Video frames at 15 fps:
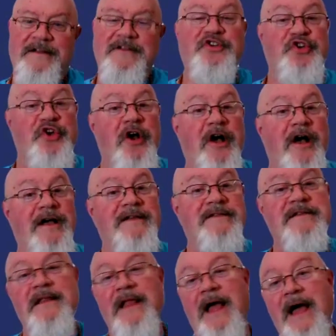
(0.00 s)

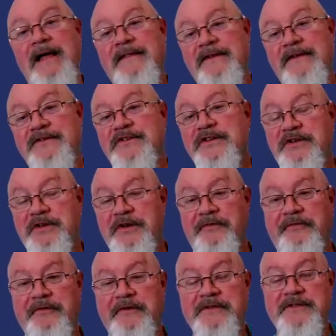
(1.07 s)
Just like there's a
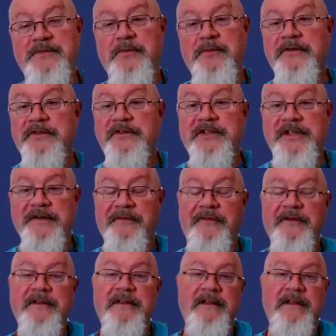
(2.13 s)
difference with different